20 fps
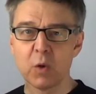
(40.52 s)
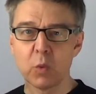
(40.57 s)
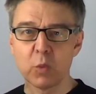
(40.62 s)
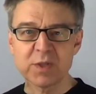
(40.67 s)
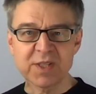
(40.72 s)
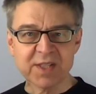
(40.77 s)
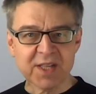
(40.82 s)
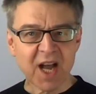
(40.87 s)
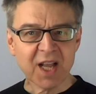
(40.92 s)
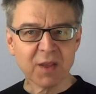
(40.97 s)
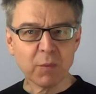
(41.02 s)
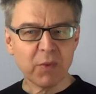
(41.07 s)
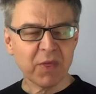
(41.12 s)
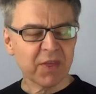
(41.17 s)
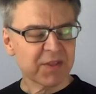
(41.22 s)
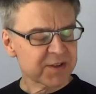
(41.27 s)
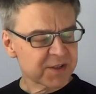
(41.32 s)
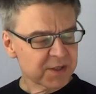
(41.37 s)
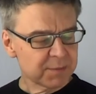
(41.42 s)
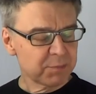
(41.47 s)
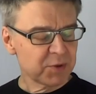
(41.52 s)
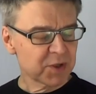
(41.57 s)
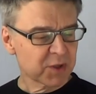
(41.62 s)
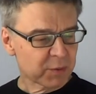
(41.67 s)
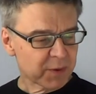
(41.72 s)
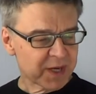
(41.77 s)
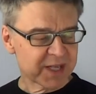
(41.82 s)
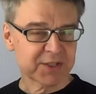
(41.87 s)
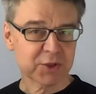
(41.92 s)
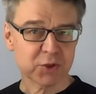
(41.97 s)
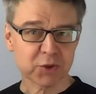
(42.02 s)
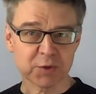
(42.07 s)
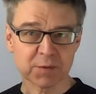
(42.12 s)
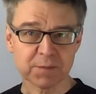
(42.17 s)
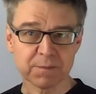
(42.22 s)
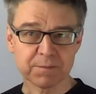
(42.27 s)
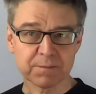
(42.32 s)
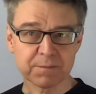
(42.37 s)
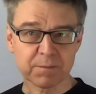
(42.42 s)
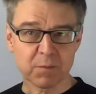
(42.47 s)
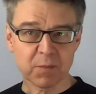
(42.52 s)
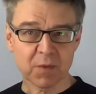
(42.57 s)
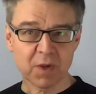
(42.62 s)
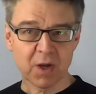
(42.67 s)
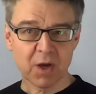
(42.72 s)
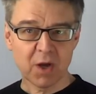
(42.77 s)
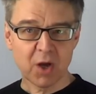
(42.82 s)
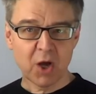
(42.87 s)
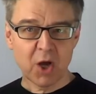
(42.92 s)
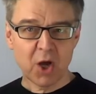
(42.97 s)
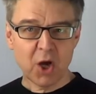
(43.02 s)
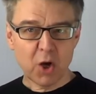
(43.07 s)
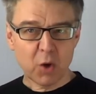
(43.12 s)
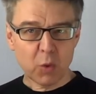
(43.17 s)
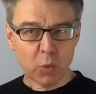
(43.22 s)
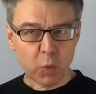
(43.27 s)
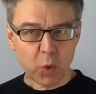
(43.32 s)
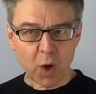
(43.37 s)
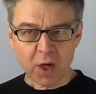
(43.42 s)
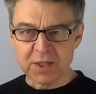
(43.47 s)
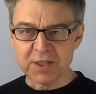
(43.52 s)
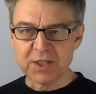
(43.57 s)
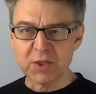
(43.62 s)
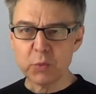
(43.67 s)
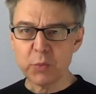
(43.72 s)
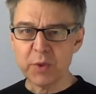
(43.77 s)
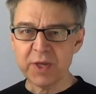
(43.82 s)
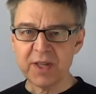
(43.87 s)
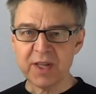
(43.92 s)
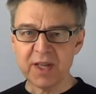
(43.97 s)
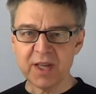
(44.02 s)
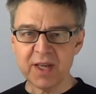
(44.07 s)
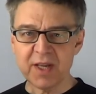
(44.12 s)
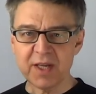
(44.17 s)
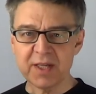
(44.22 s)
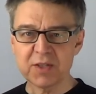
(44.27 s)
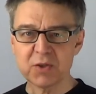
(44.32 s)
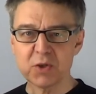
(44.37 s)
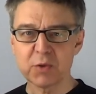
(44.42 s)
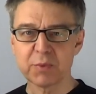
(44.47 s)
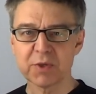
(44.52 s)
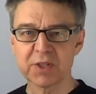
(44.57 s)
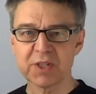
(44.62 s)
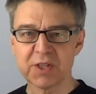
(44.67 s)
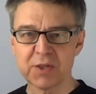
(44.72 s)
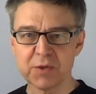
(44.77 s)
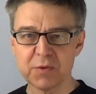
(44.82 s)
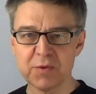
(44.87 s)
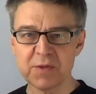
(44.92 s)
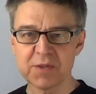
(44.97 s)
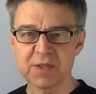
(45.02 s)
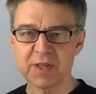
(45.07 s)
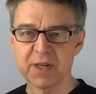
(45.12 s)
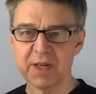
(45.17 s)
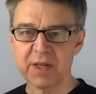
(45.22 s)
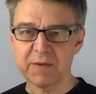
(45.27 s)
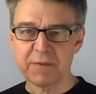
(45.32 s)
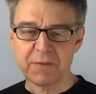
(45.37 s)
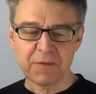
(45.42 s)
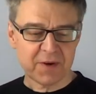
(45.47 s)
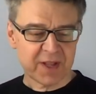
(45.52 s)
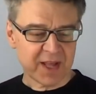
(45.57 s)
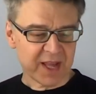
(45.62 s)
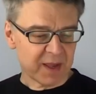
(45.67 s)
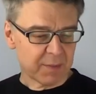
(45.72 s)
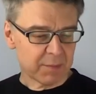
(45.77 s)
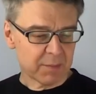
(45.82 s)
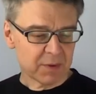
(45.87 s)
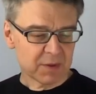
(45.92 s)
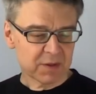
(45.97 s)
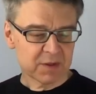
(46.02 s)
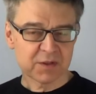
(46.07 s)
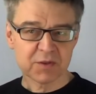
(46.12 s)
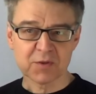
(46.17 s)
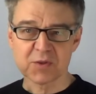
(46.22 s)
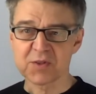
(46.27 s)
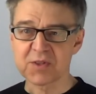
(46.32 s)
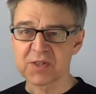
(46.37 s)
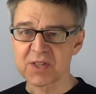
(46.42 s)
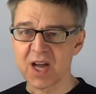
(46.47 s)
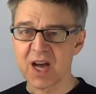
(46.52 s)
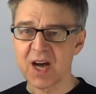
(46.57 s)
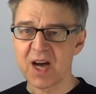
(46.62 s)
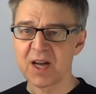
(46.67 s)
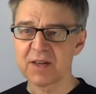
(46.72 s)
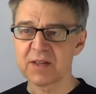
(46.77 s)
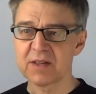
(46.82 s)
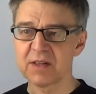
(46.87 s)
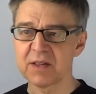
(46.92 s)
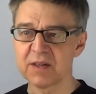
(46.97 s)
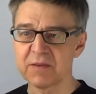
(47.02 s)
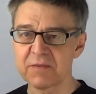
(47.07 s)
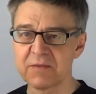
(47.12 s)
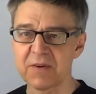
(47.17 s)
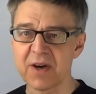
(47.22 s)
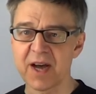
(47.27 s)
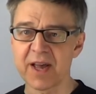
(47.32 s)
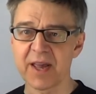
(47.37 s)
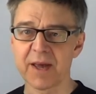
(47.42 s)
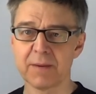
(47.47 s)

We start with a simple question. What do we need to produce a flame, to start a fire?